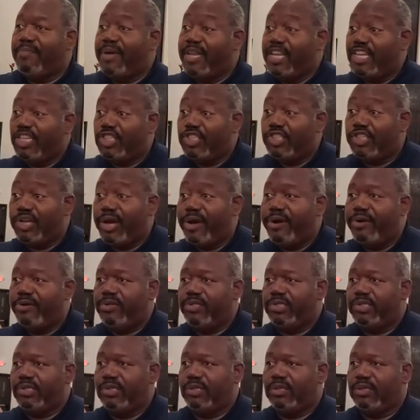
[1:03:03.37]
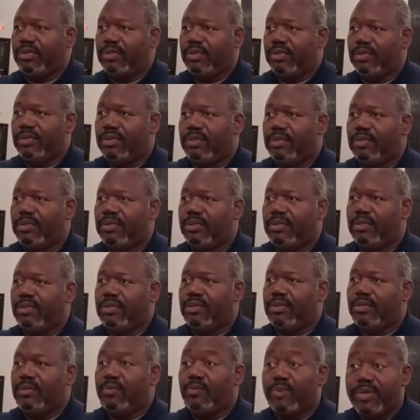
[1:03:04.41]
But his church
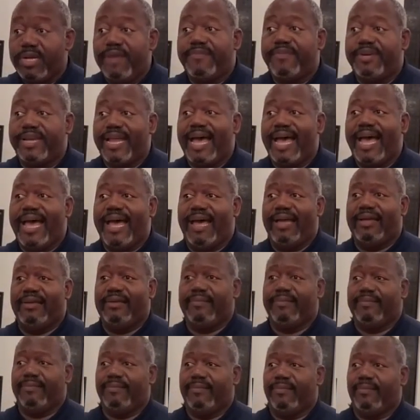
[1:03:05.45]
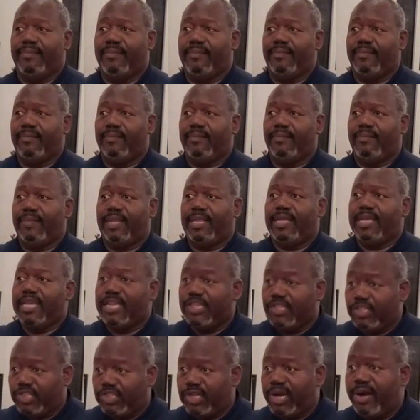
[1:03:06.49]
will never die.
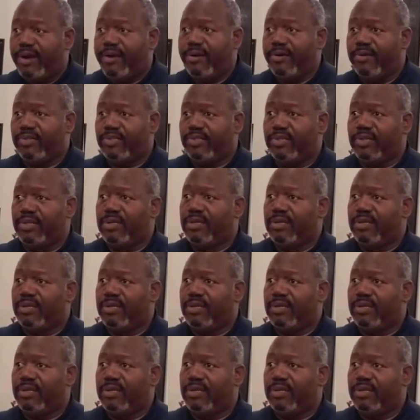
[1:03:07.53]
His church,